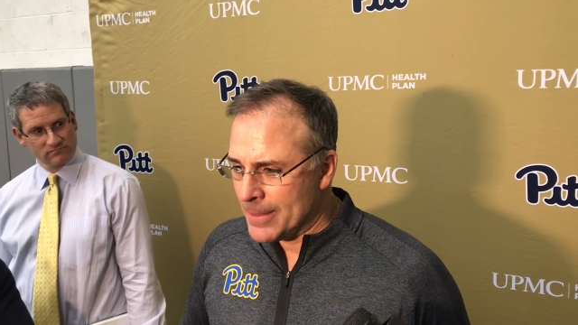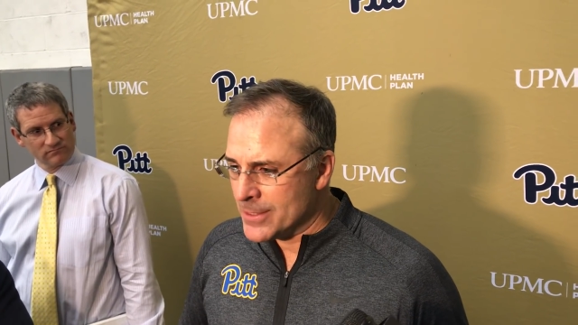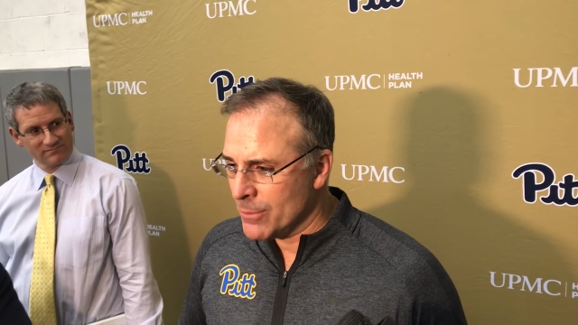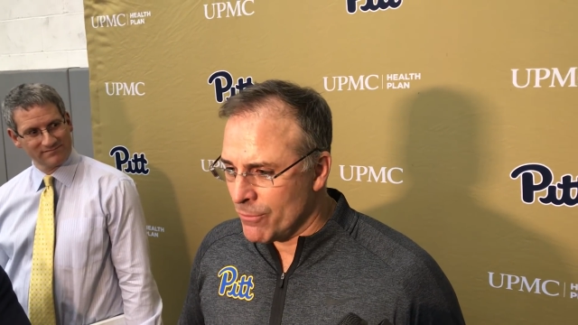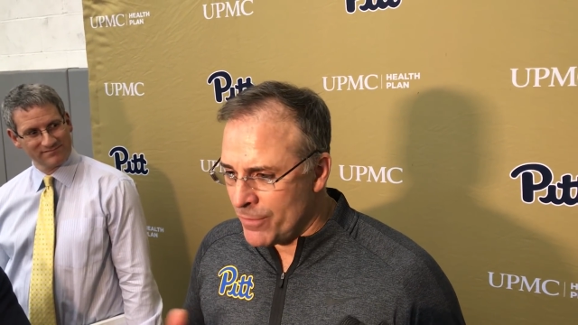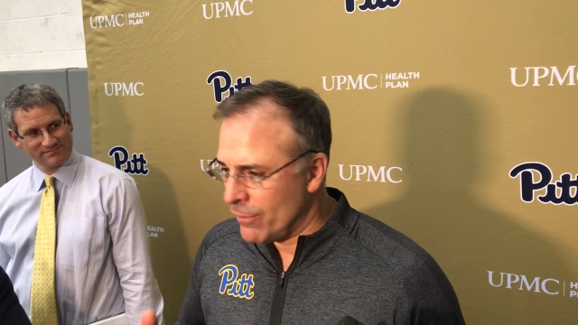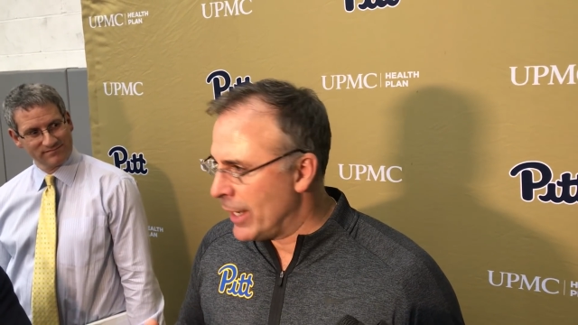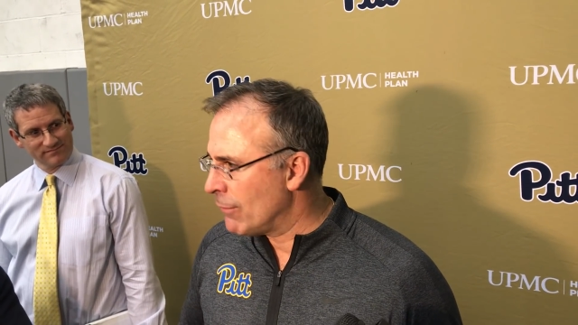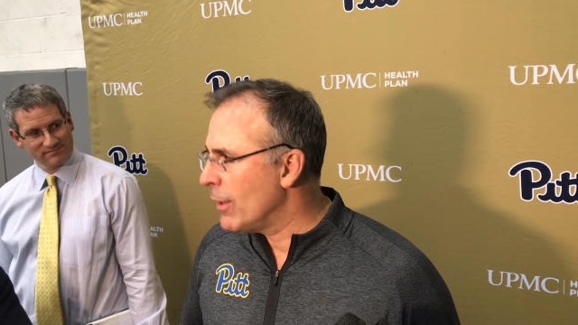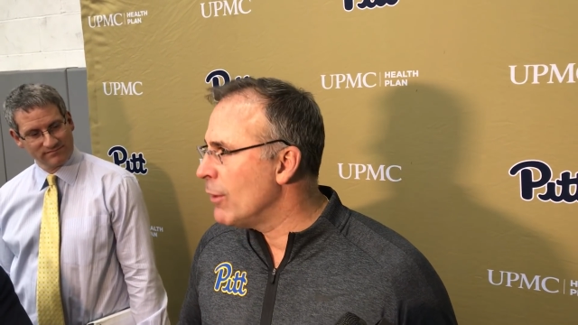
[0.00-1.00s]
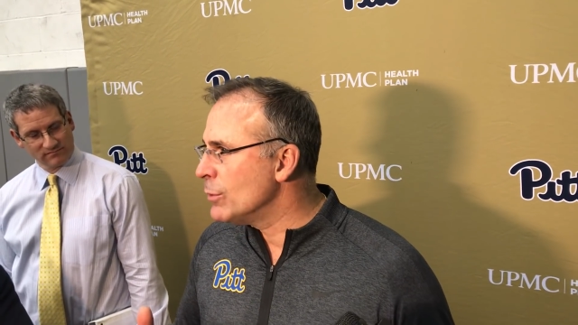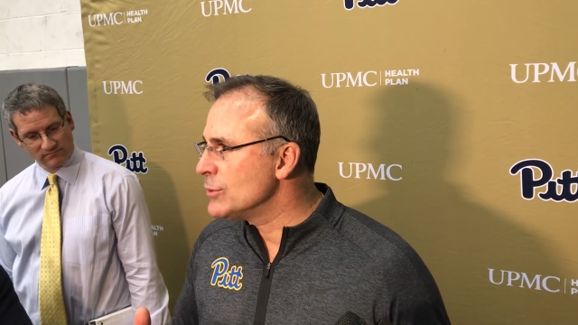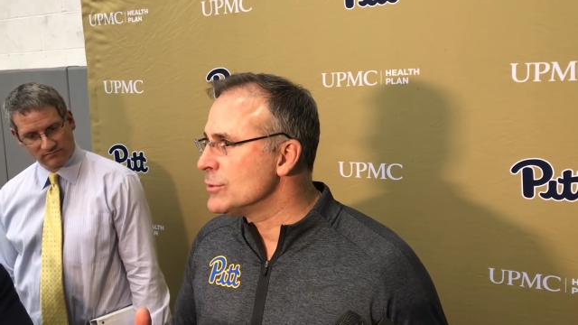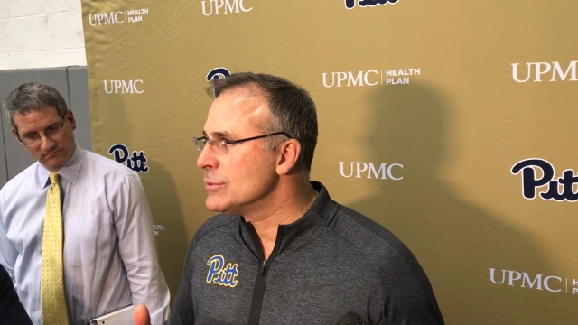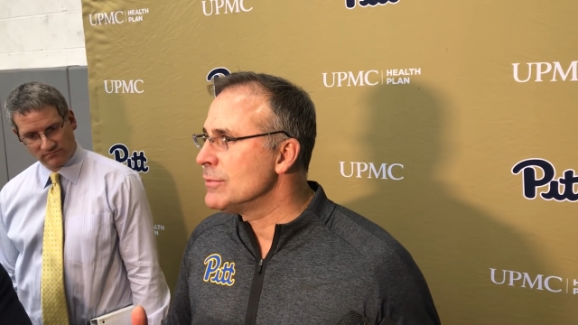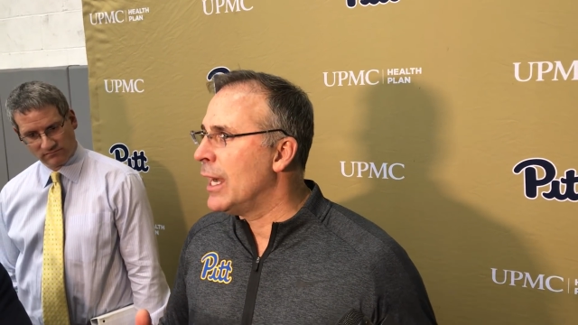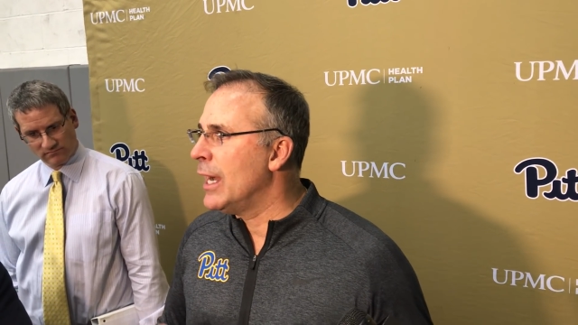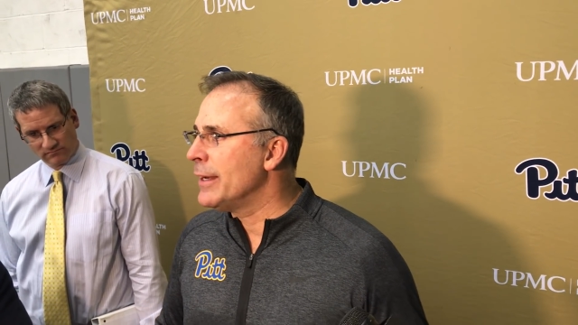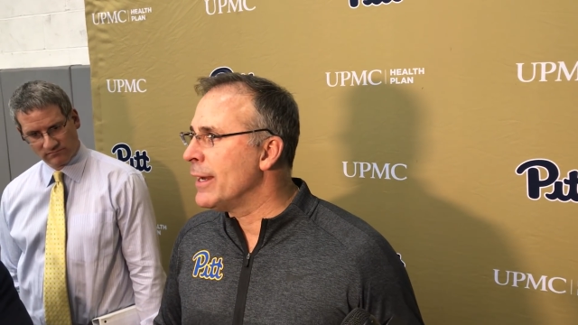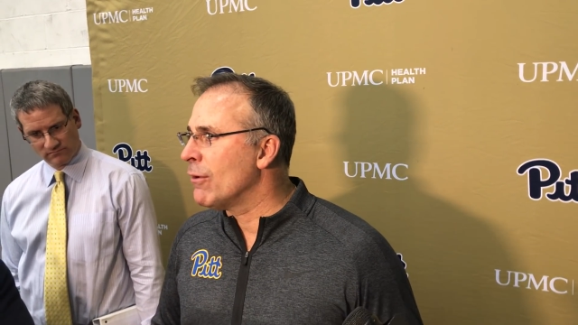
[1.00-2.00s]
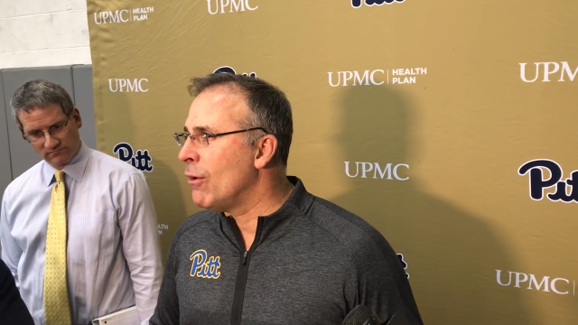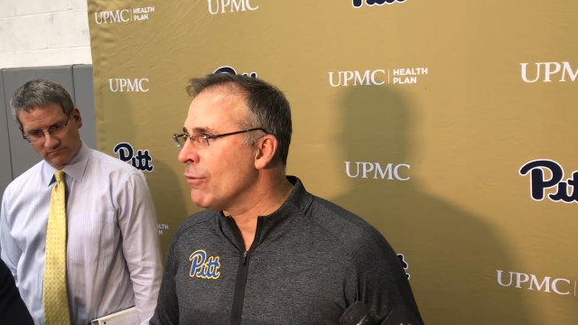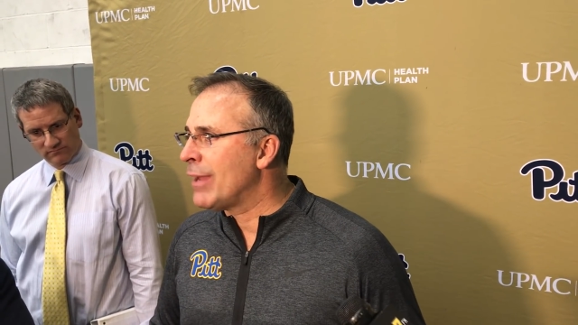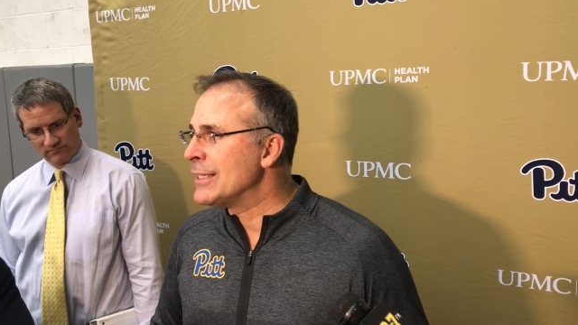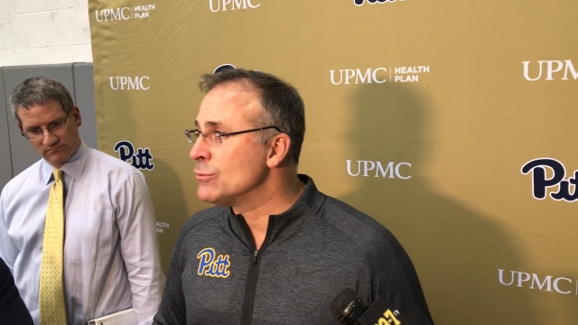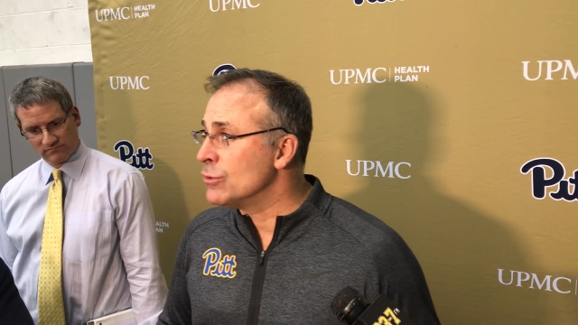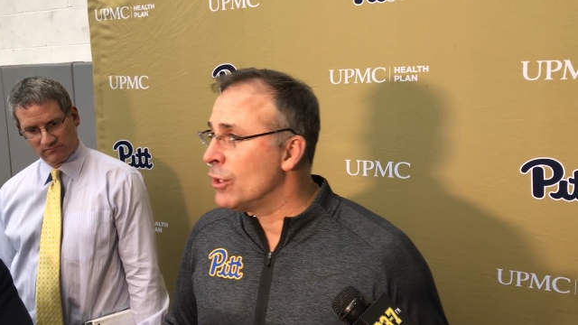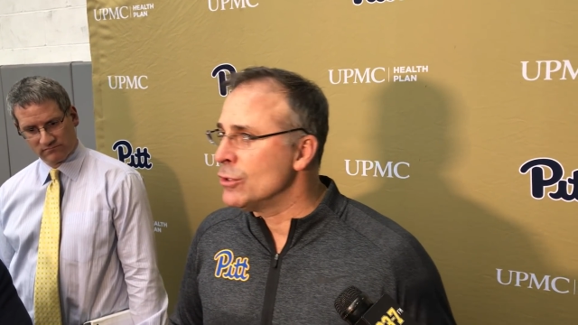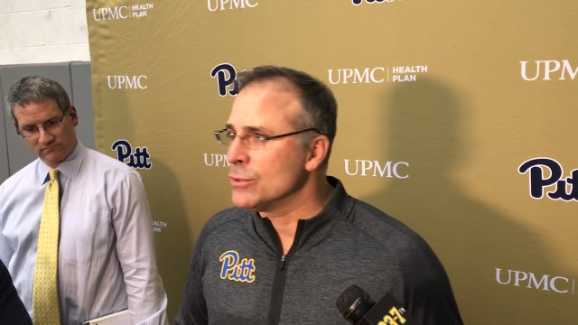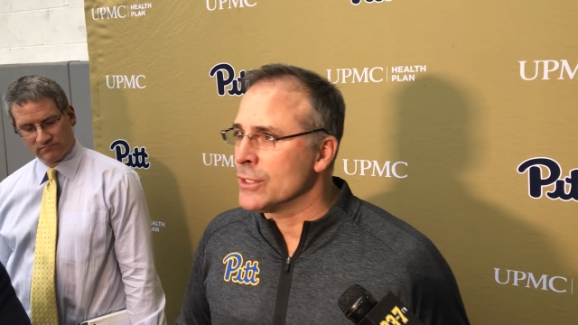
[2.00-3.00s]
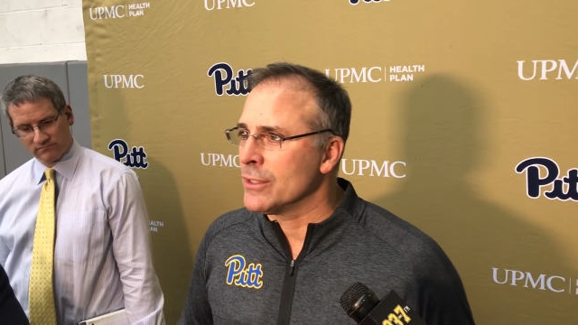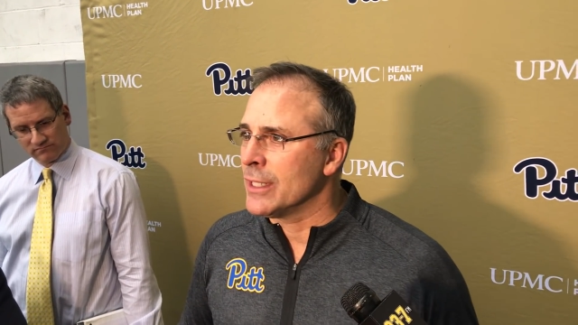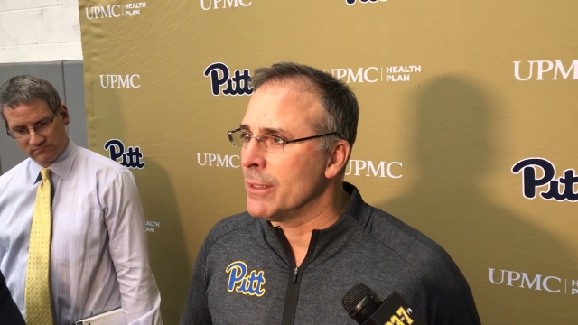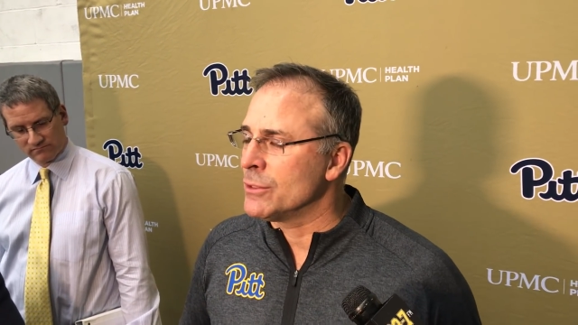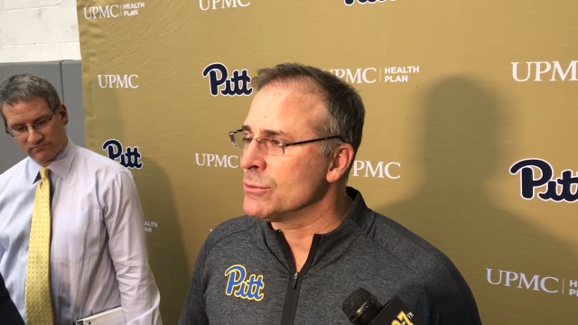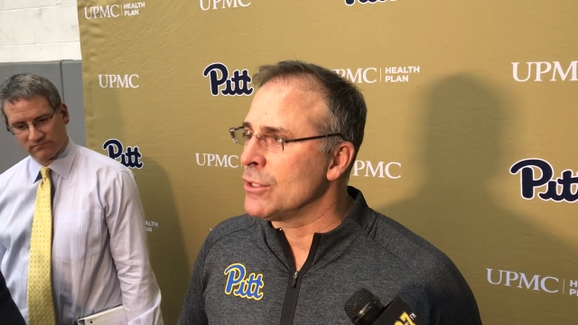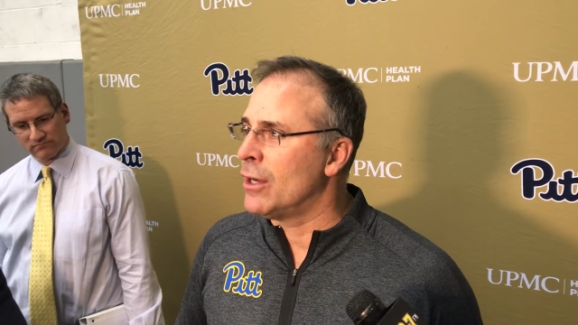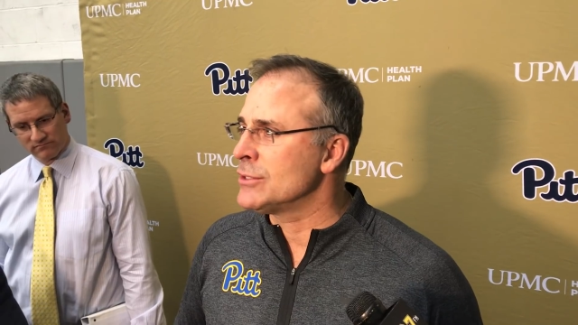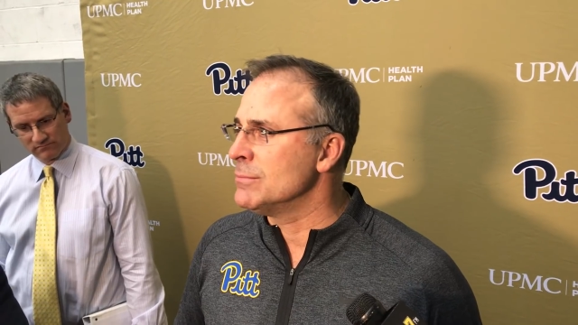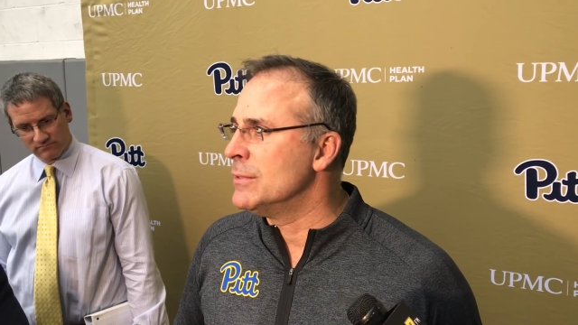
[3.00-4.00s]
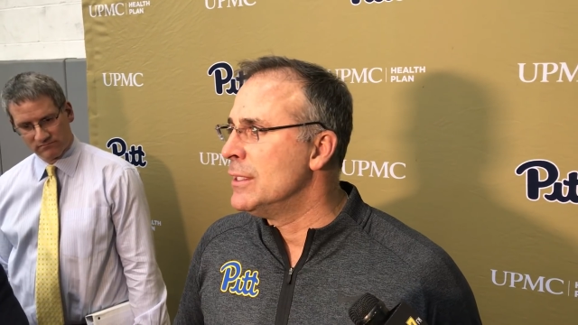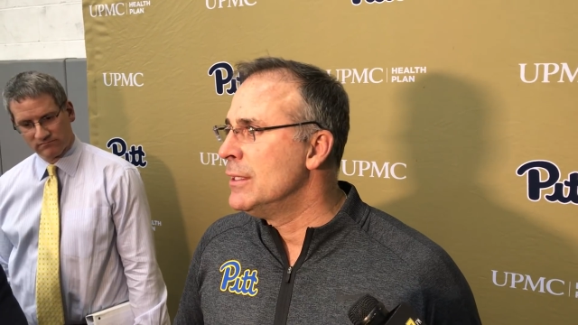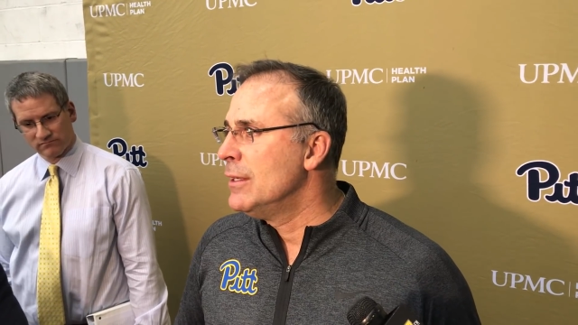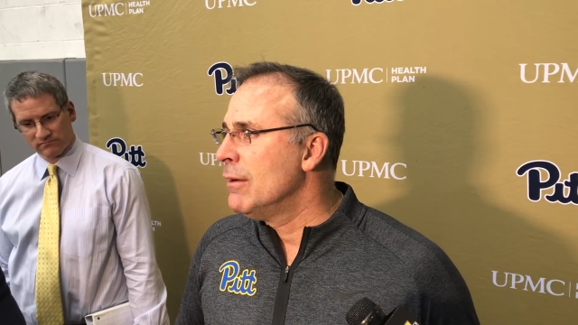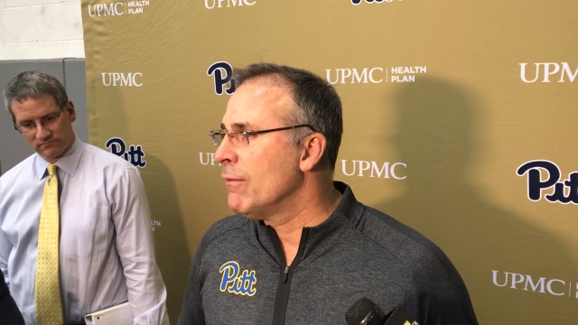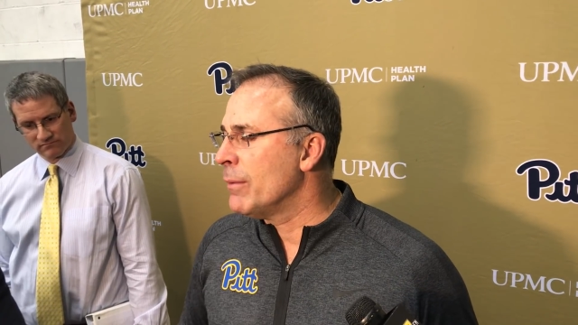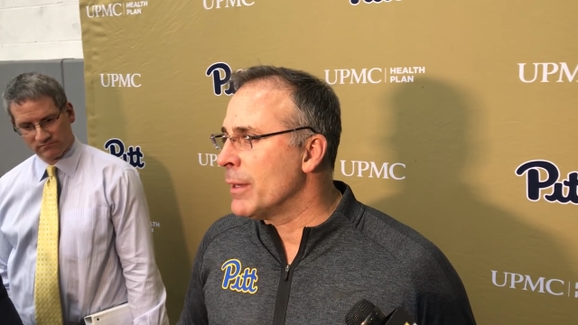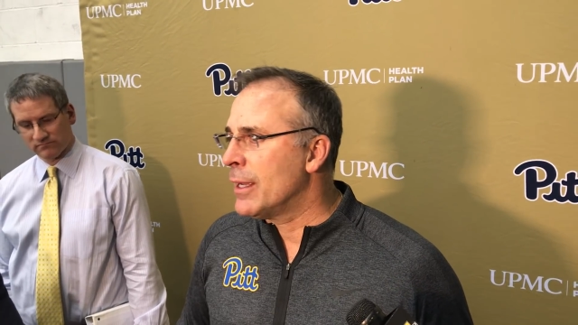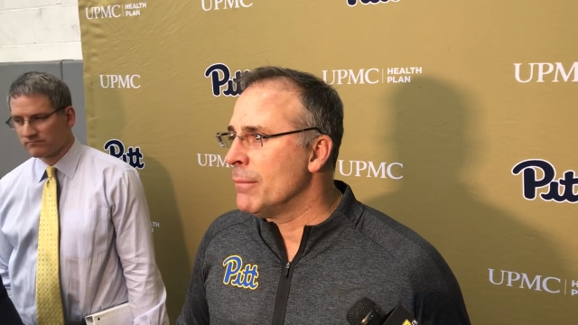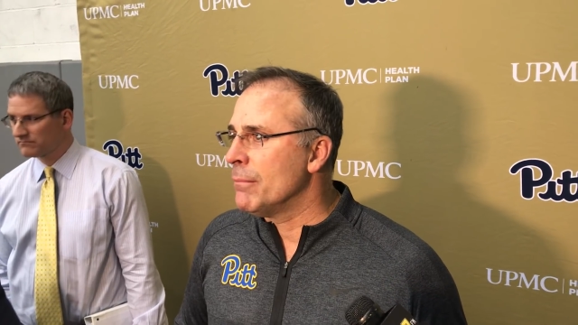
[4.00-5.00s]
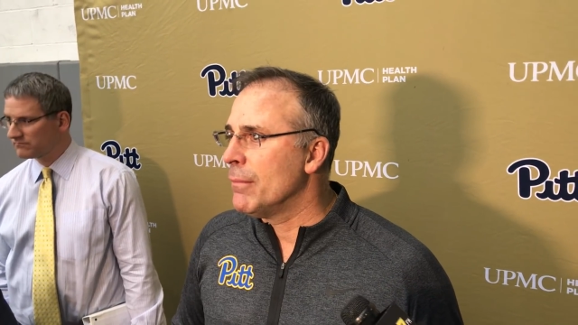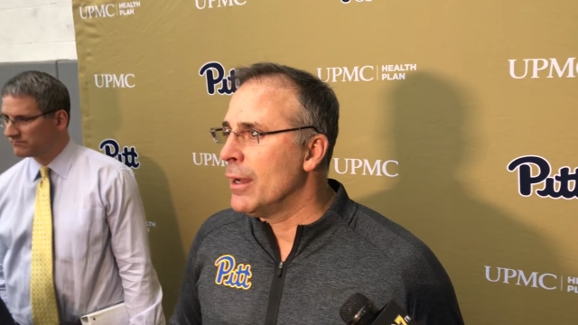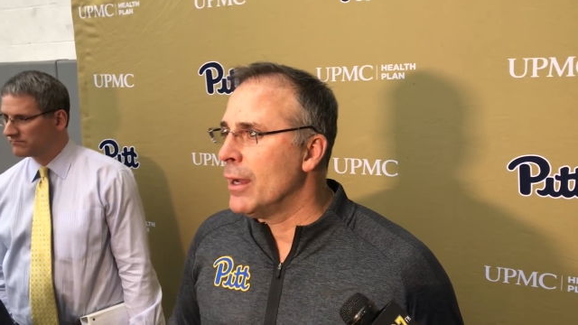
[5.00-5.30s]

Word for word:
Speaker 1: and sit with Phil Annarella, which is Darrin Hall's high school coach, was here today, which was awesome for him to come